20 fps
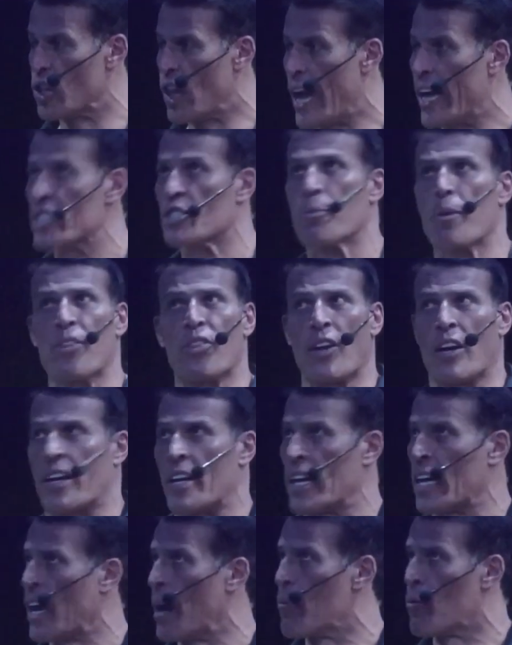lights, but they're
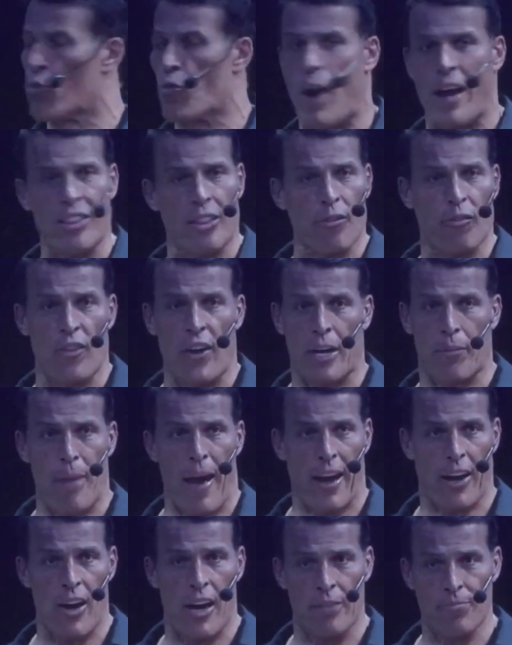gonna come right the fuck
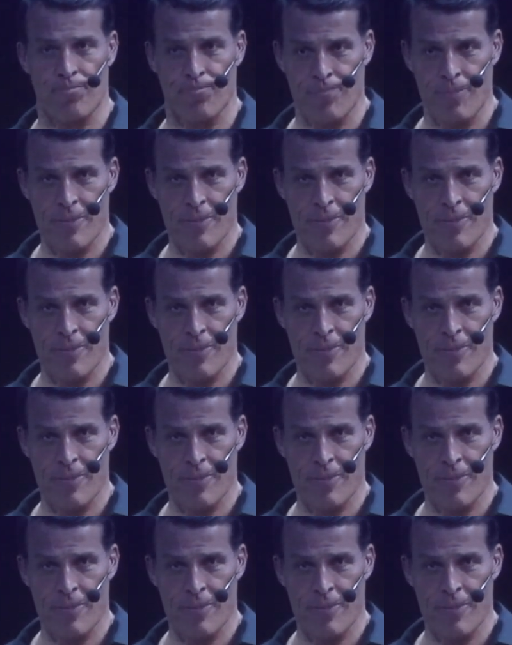back on.